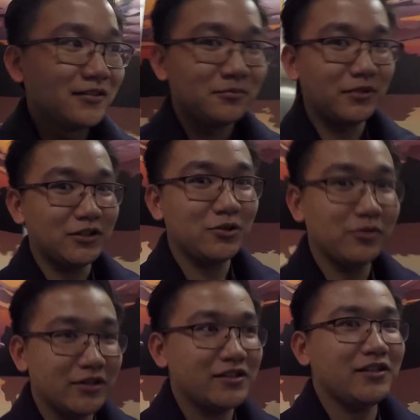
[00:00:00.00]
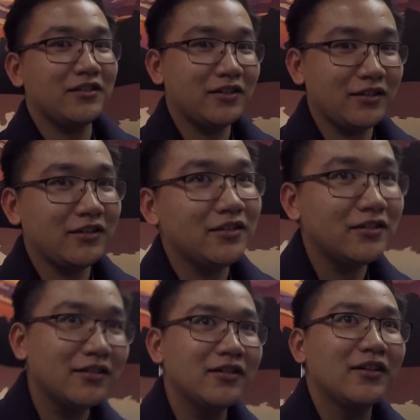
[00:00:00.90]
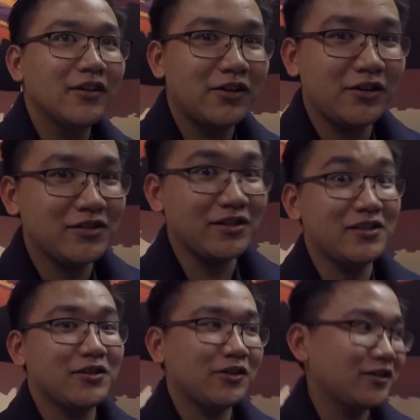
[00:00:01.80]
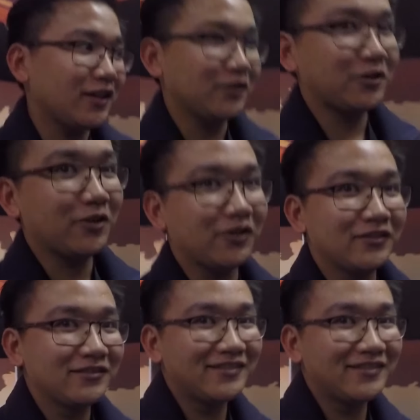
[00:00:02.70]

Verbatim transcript: But you will see her sister later on.